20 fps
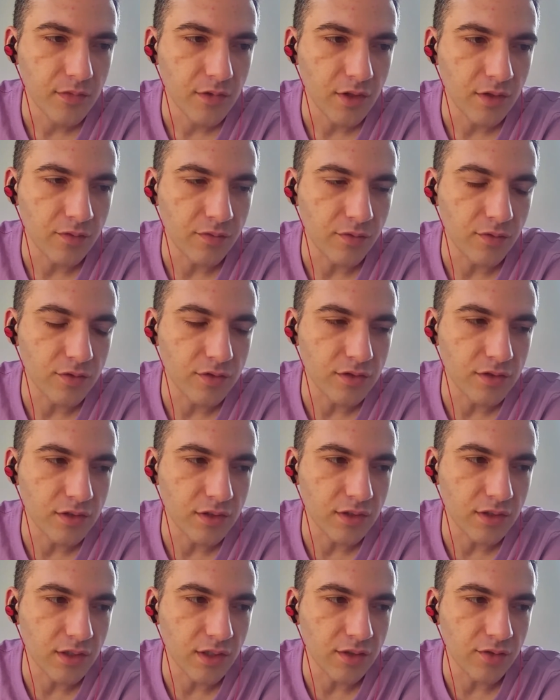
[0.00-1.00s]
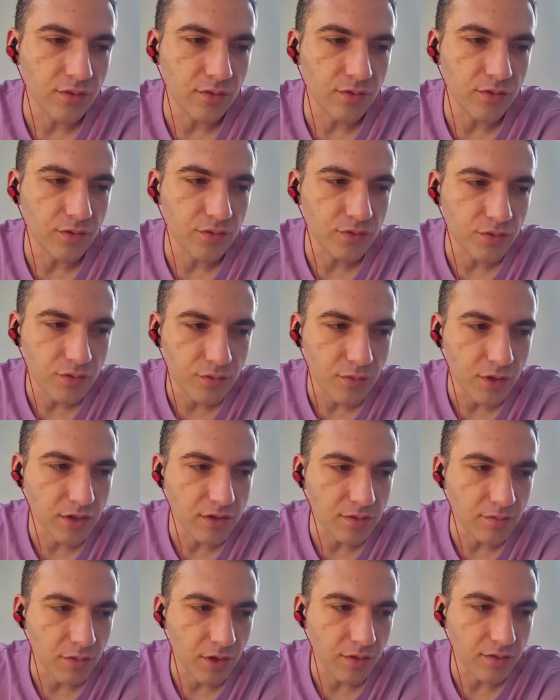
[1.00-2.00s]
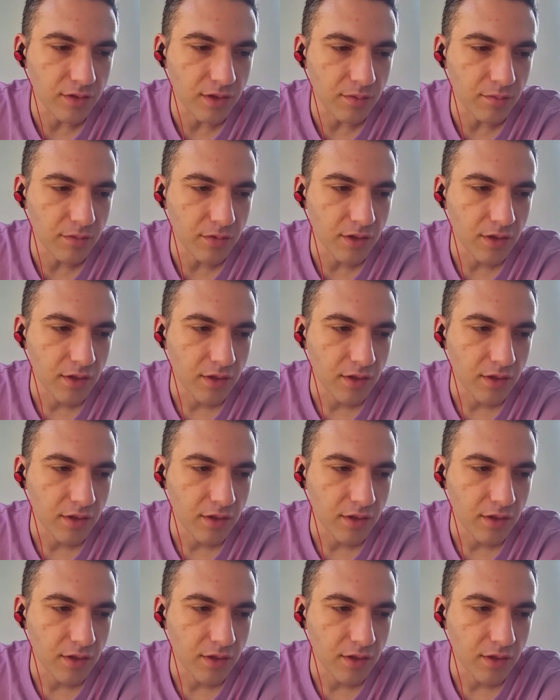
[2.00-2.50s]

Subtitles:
Unfortunately, I don't know too much about them.